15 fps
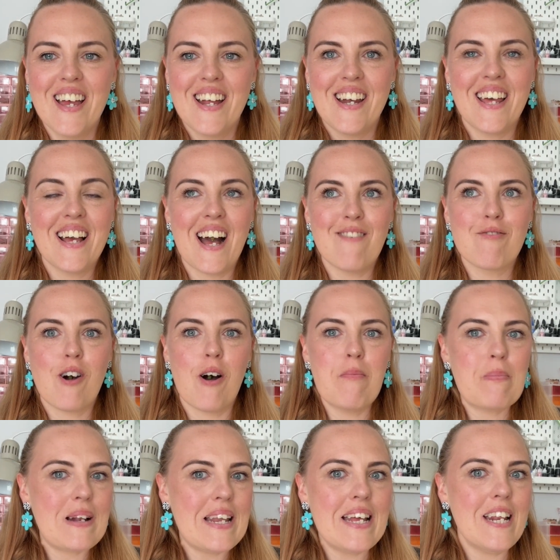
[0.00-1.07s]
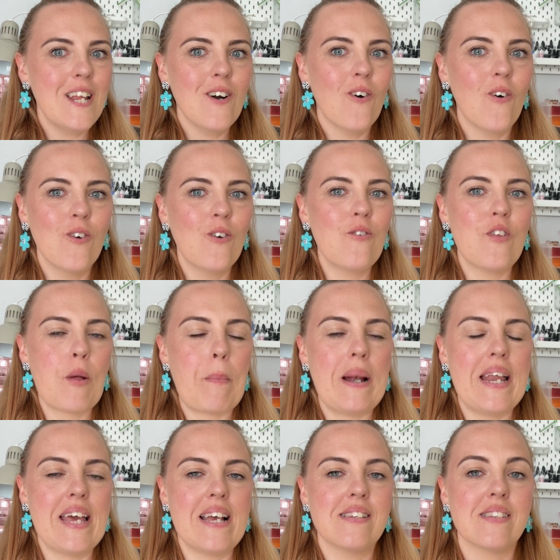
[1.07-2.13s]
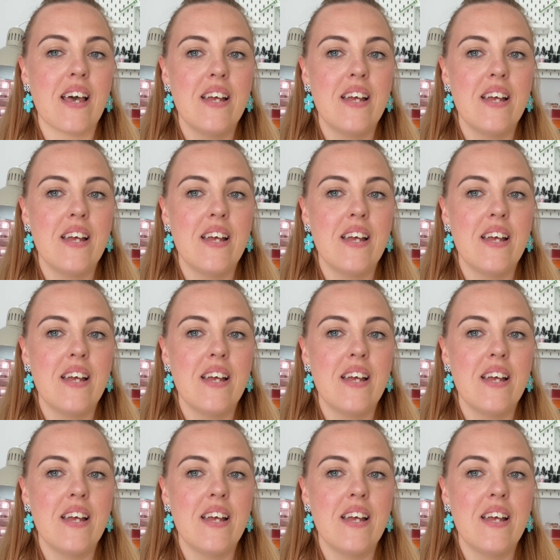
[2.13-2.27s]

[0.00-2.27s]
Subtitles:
Like, I'm completely all over the place.